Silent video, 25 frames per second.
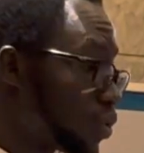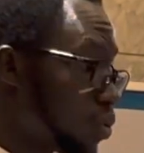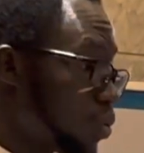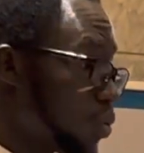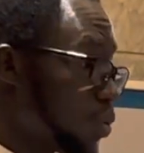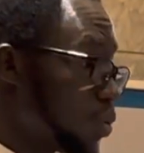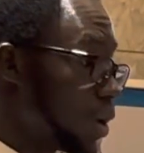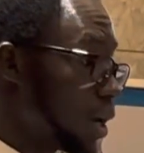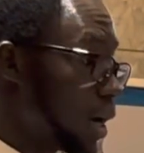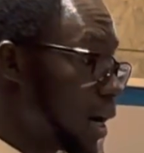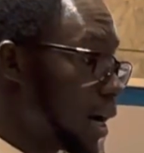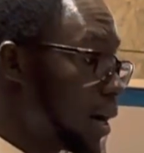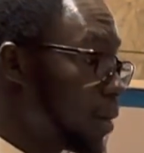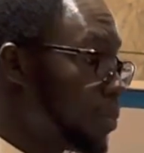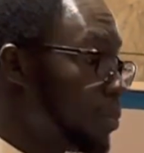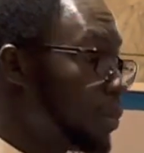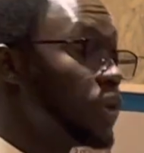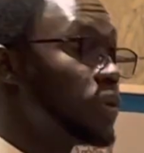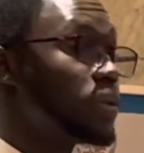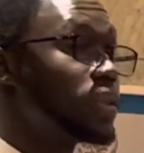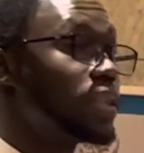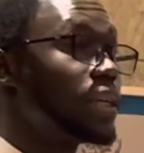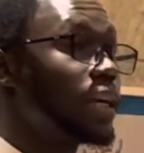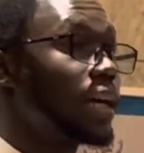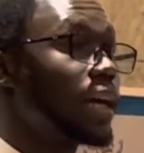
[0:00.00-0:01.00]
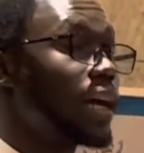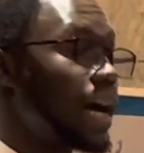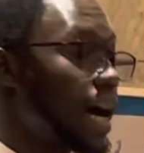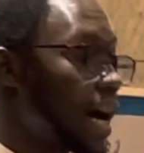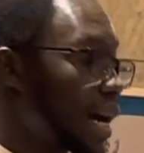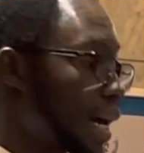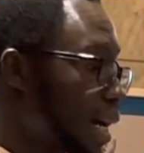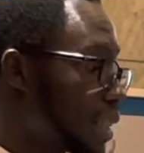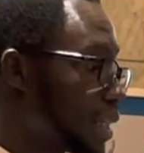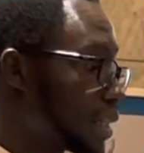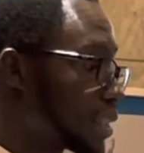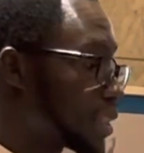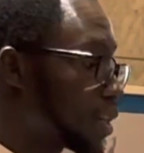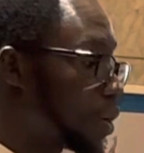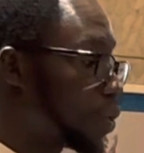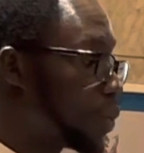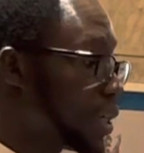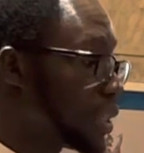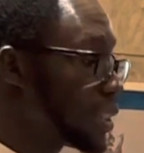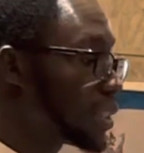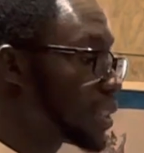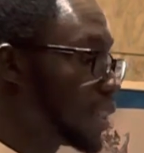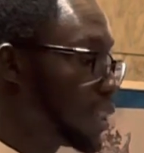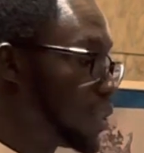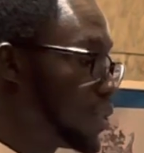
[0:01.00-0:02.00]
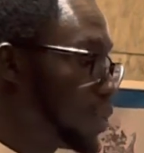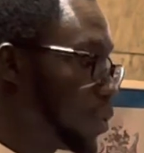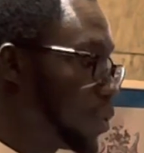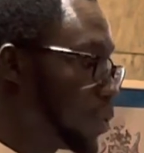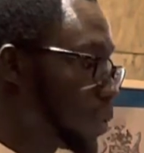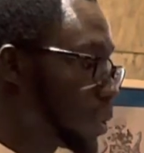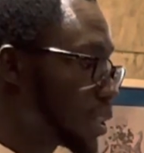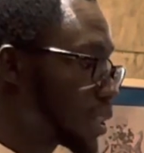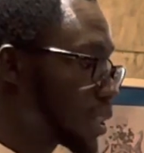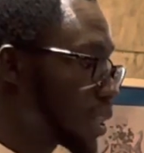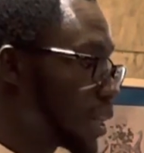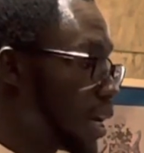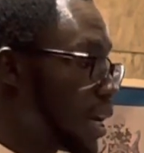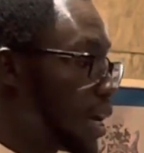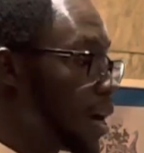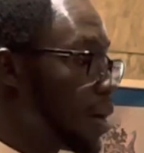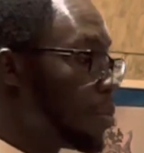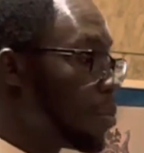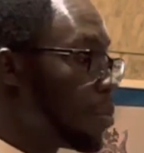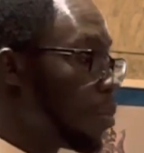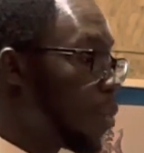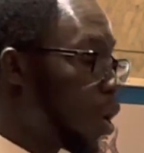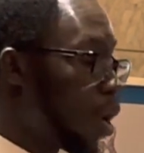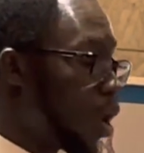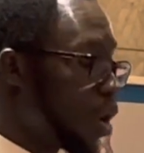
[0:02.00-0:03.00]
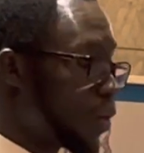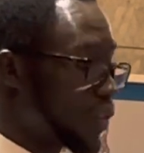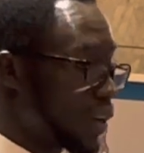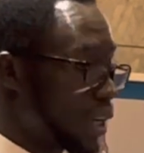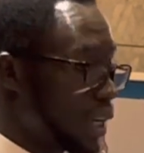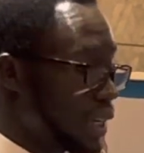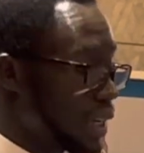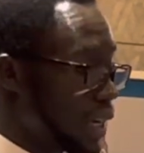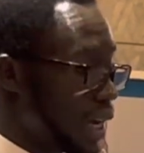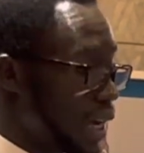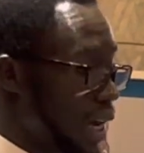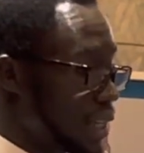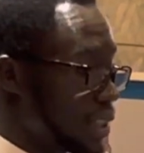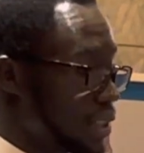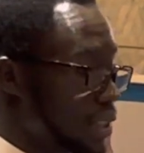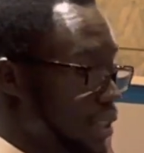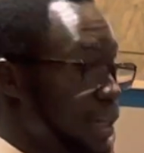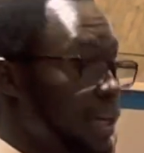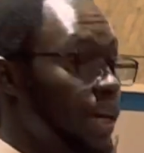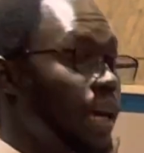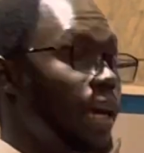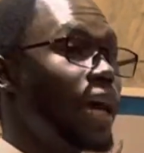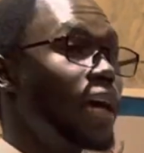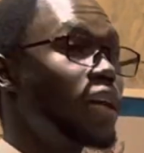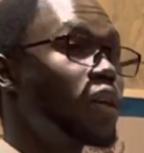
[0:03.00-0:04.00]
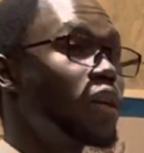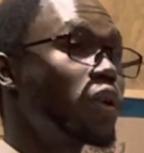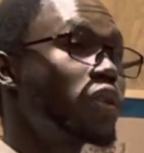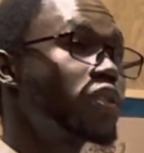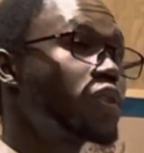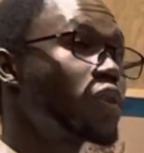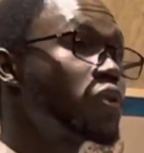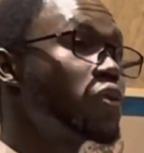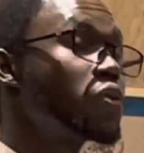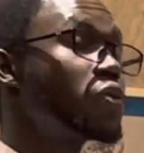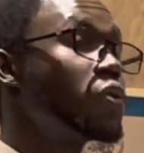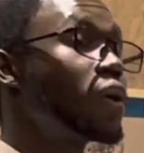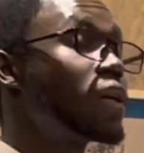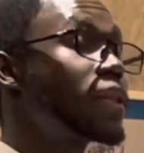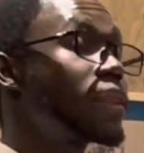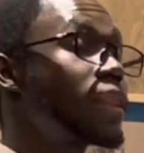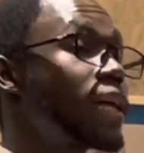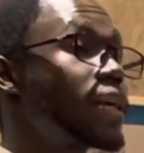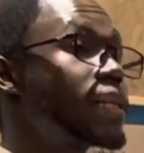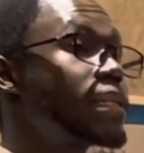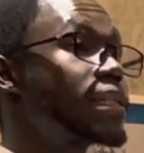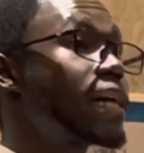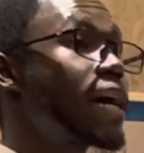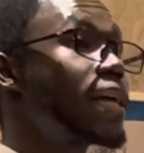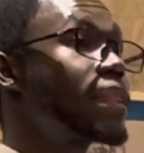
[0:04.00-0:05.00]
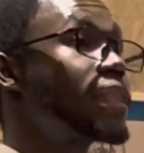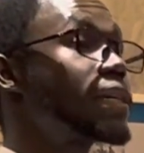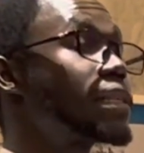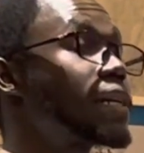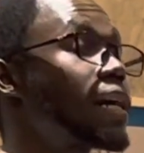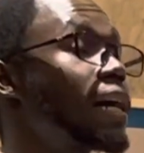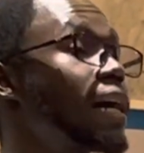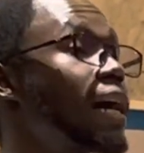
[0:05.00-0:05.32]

to using a catheter, which is used more often in Kenya. And also to note that catheter